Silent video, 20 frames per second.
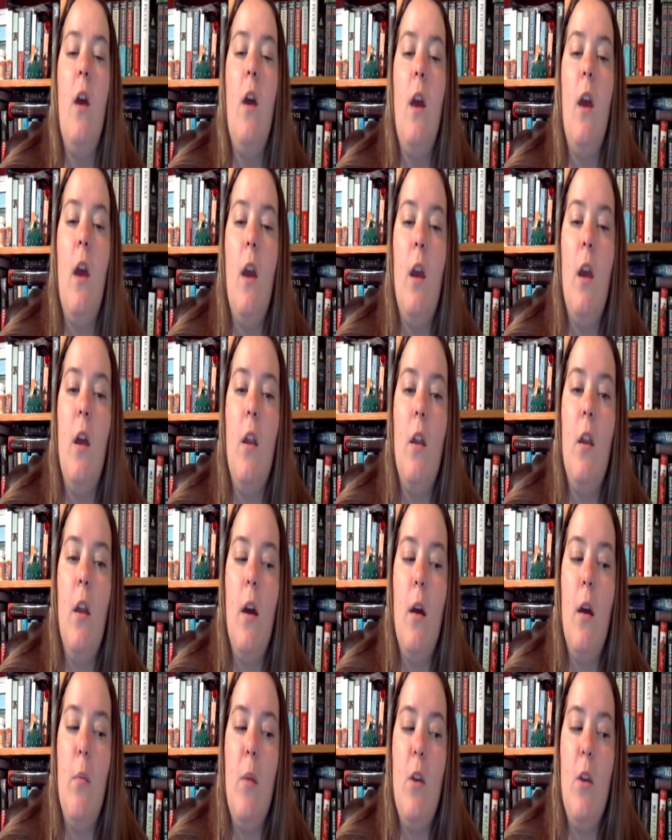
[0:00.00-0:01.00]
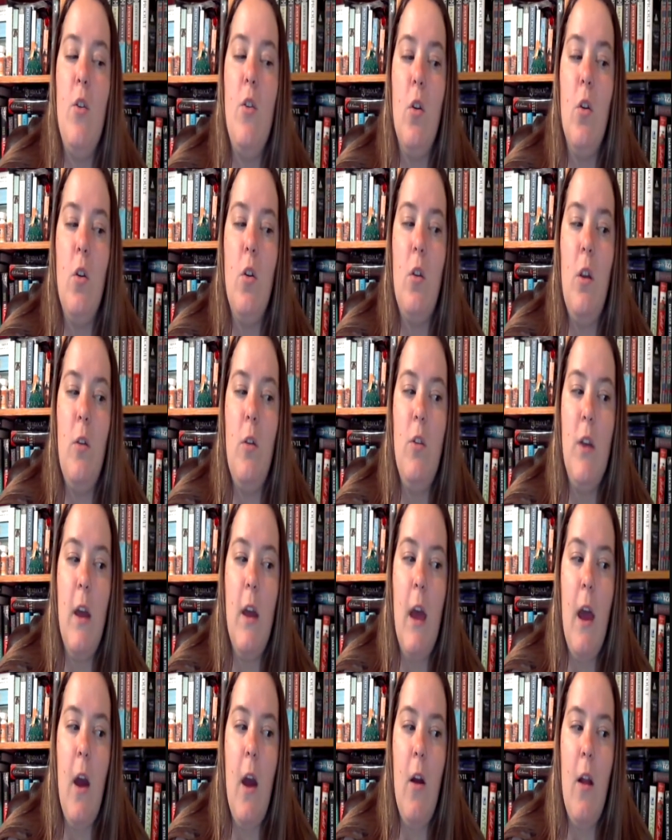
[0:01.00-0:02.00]
And be sure to
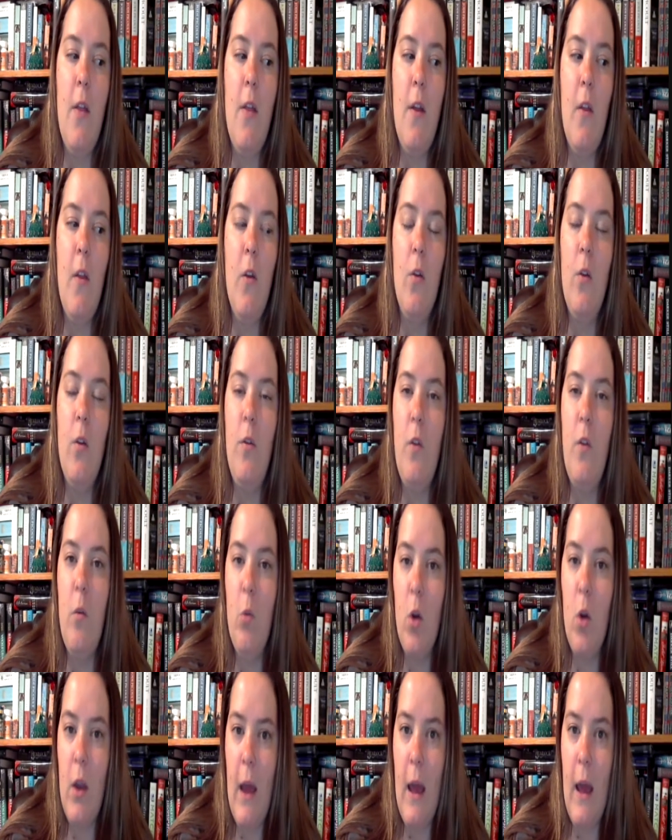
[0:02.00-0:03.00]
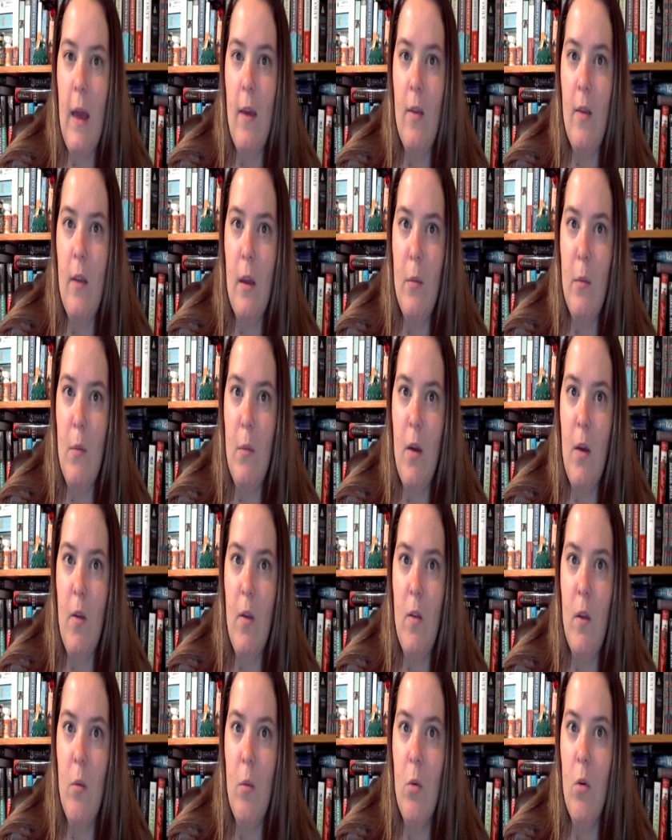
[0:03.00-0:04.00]
check out, I think there's a few more days in my
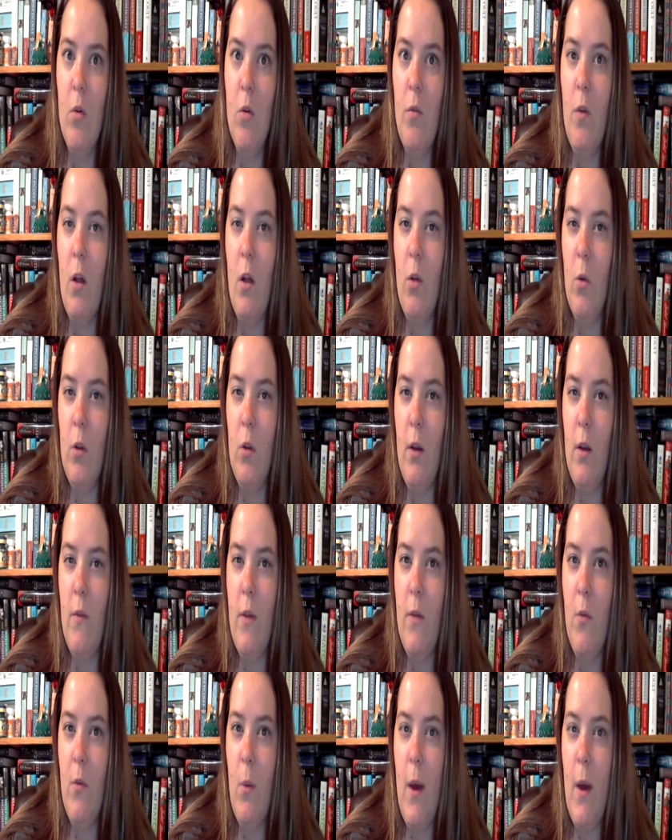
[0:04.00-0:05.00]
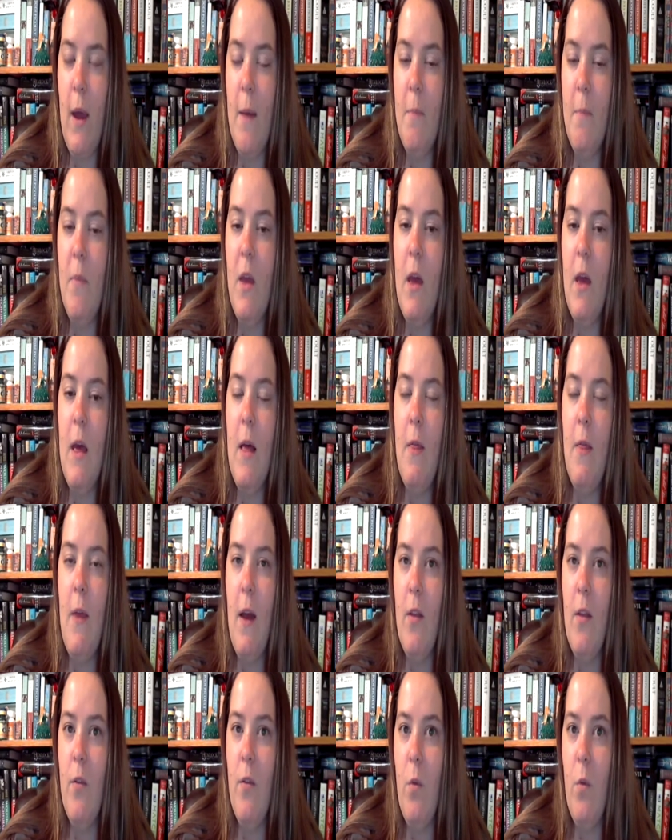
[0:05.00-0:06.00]
summer Follower Love giveaway.
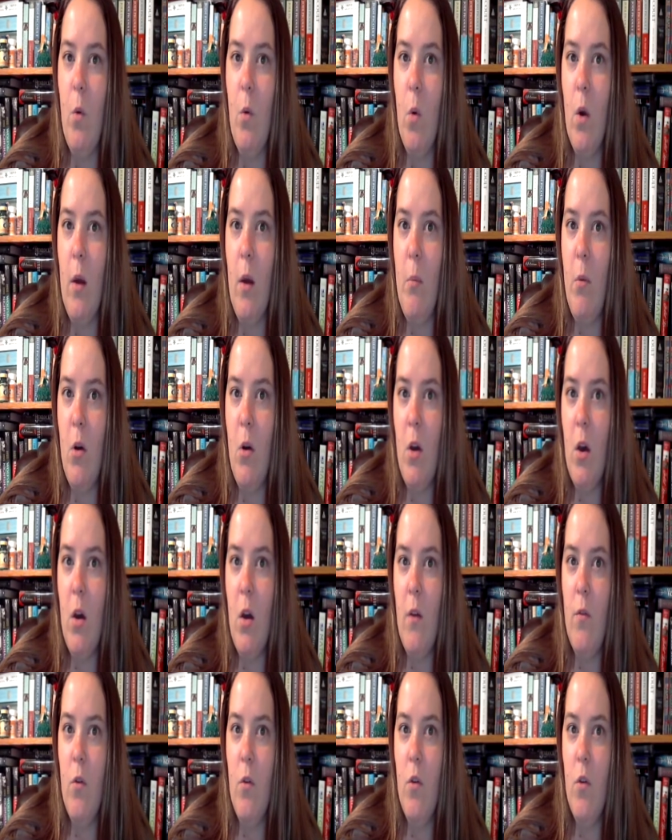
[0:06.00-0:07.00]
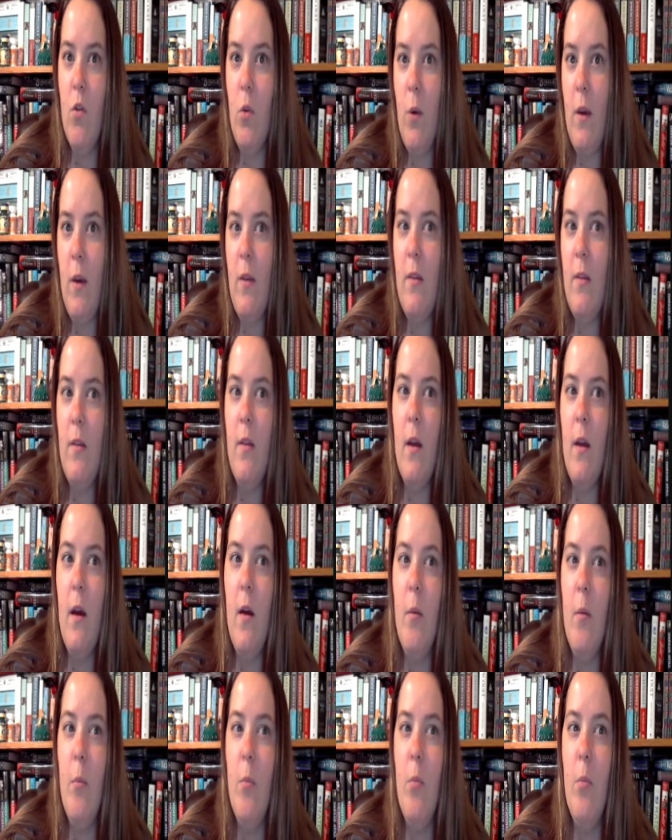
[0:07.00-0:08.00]
That's for a book of your choice,
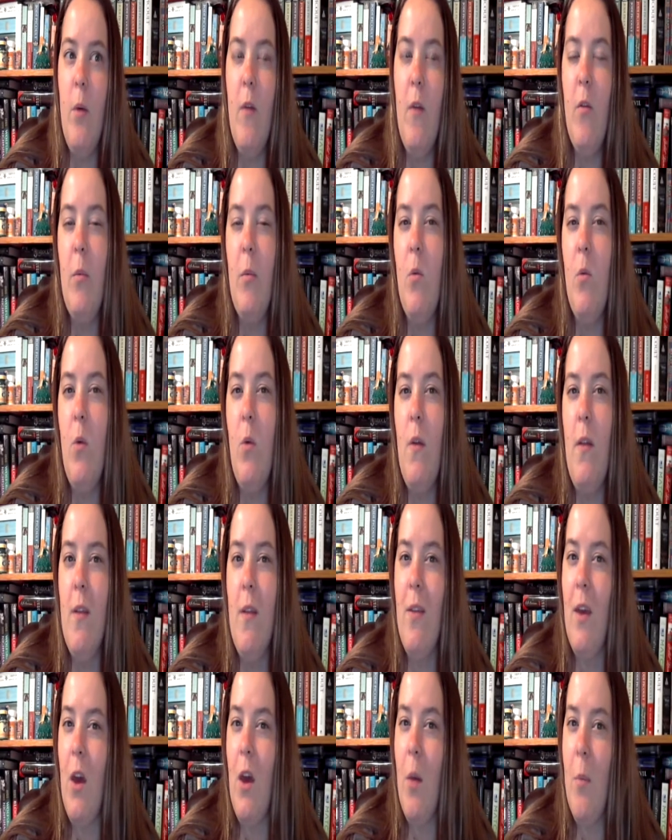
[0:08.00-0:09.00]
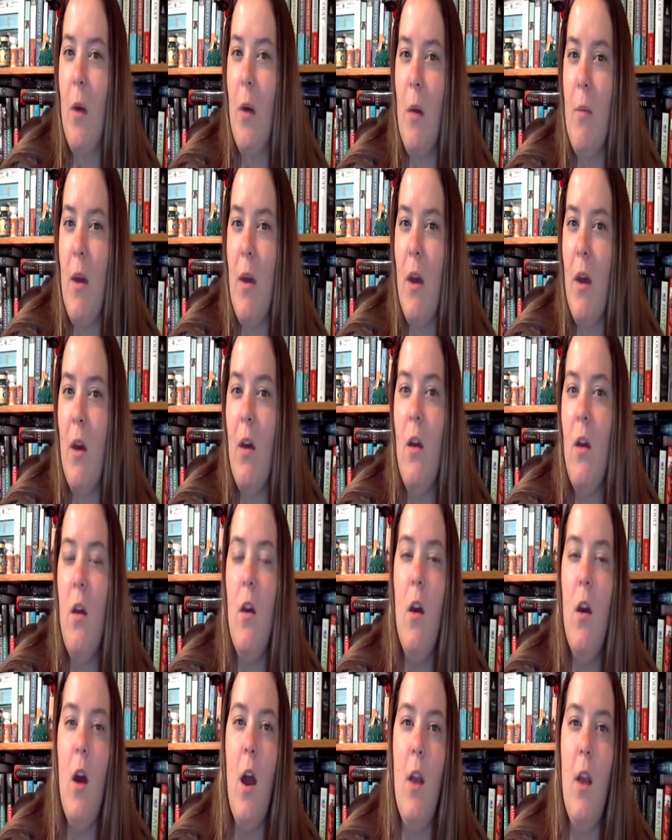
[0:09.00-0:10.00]
preferably one that's like upcoming,
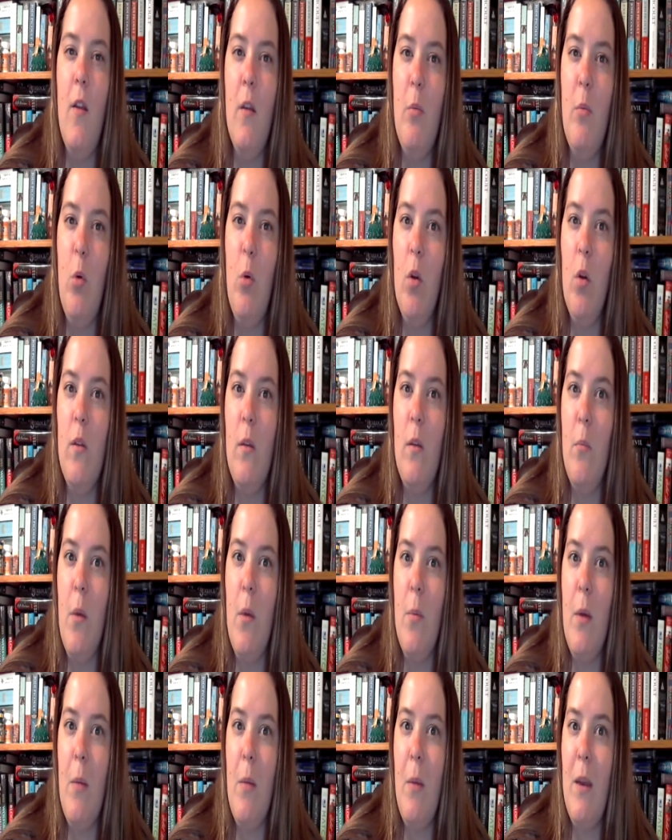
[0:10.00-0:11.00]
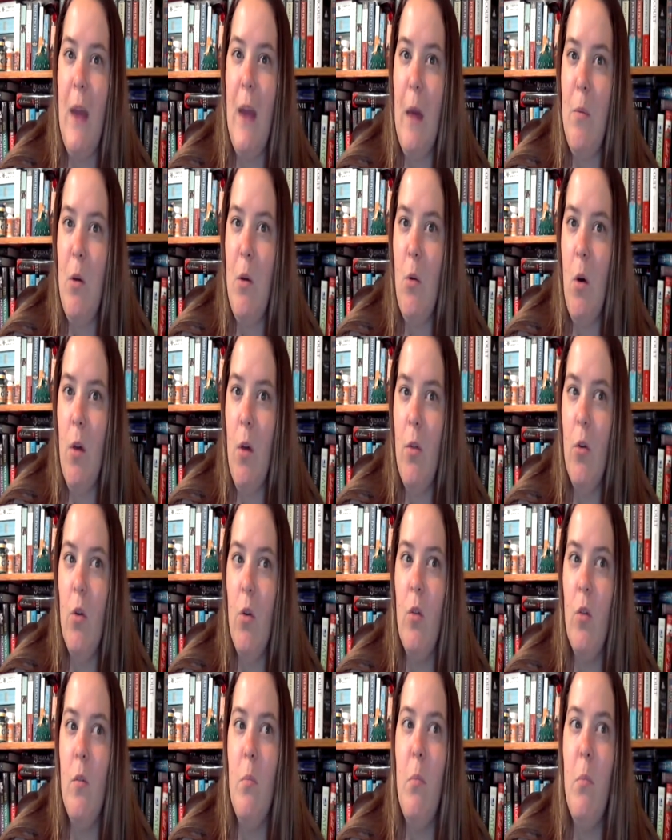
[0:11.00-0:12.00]
to support some upcoming debut
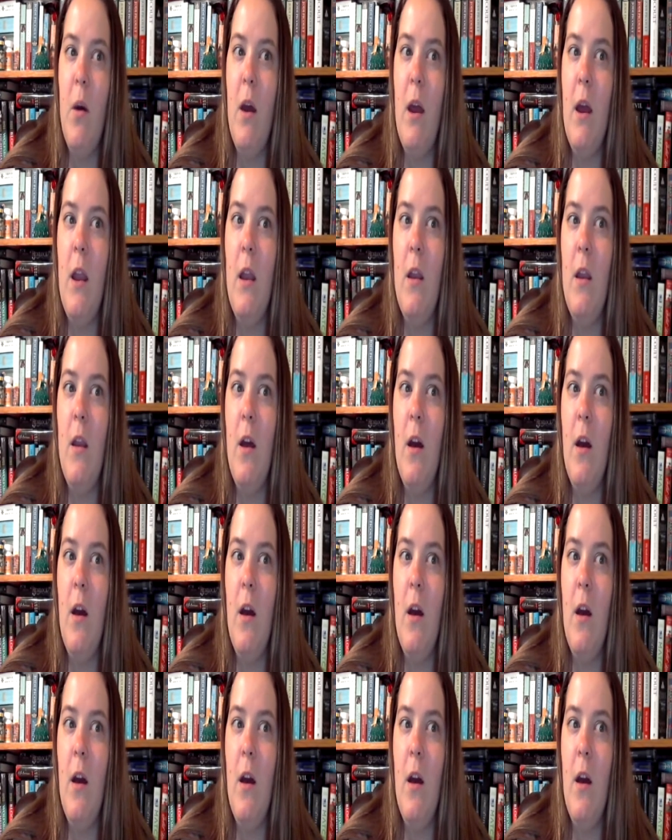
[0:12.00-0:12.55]
authors, but